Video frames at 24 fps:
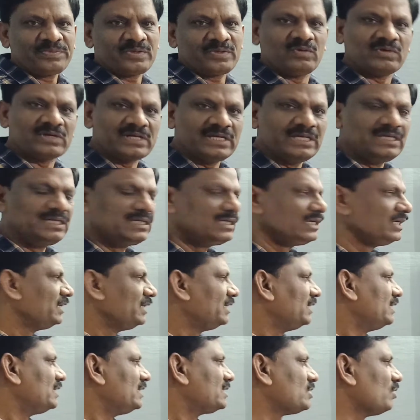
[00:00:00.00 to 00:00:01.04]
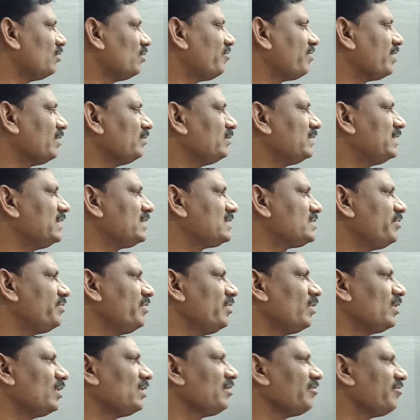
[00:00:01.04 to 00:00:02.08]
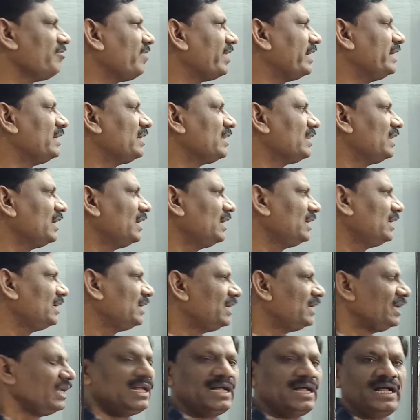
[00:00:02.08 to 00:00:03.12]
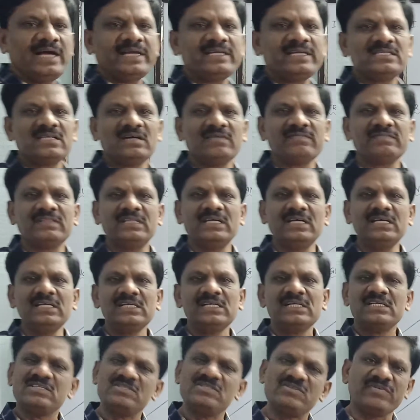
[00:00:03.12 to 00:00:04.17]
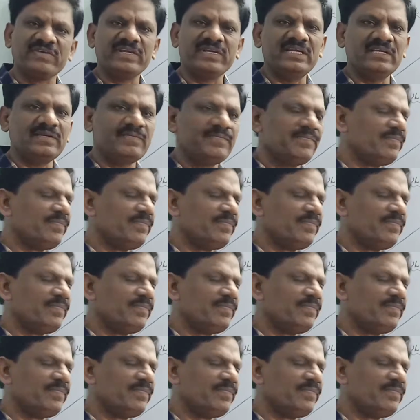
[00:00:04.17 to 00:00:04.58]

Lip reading: Okay, so from this we want to find the height of the tree.